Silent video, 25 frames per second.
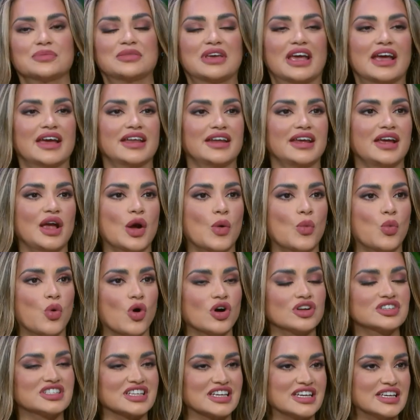Katie,
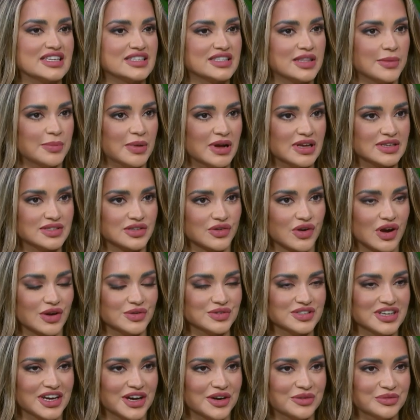what is the buzz around
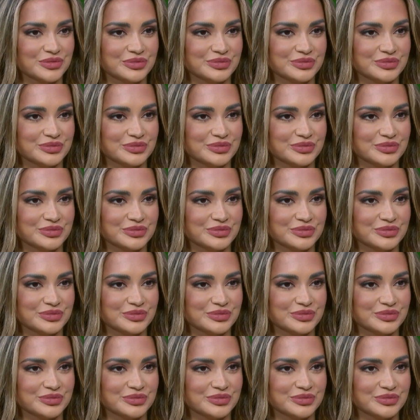town?